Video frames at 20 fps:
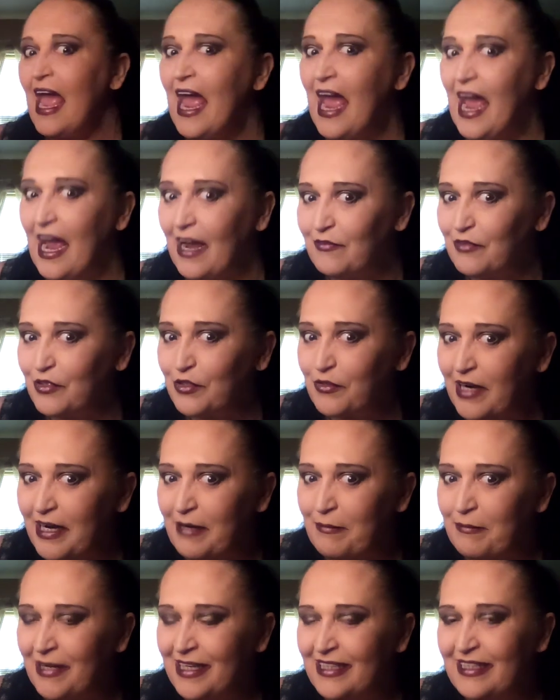have a
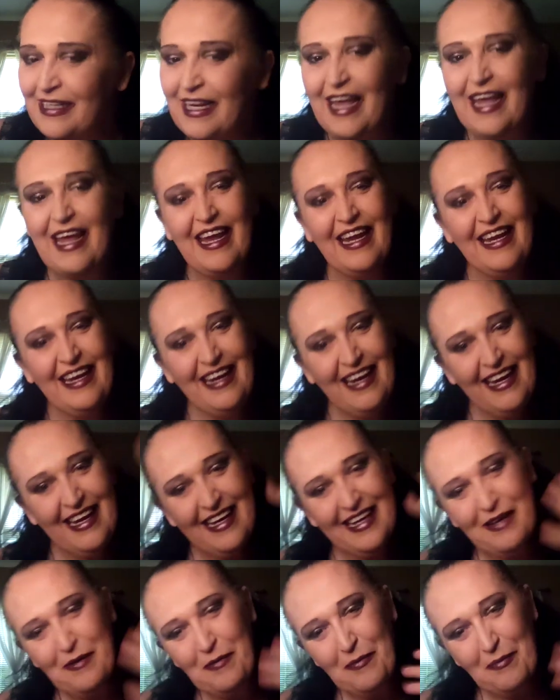great Monday.
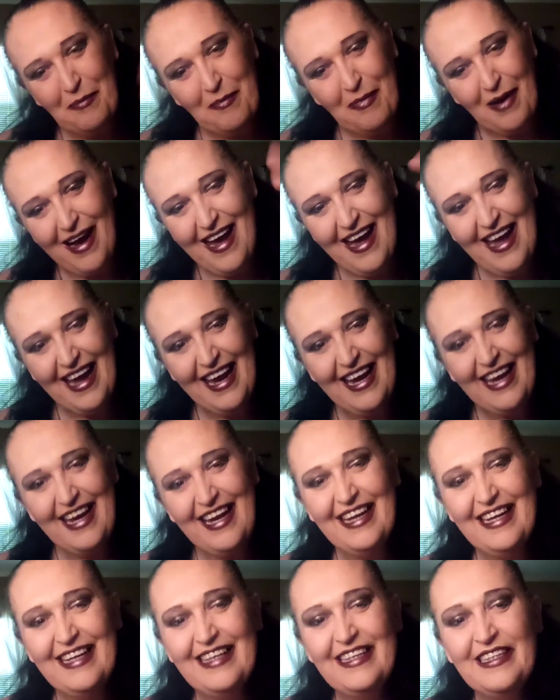
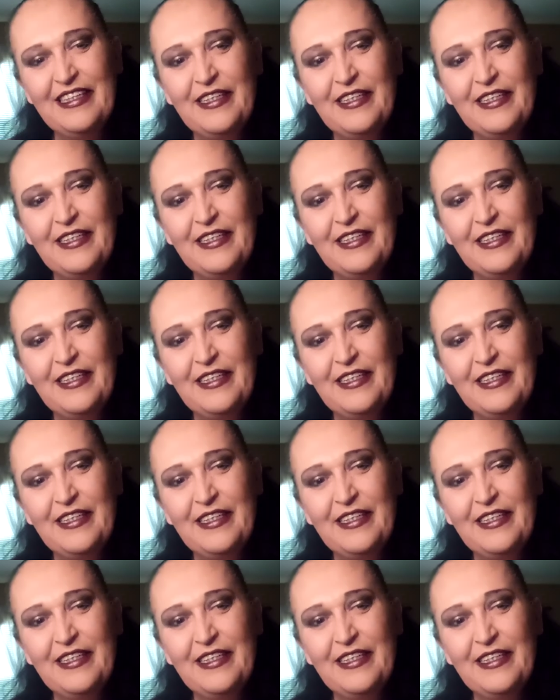Bye.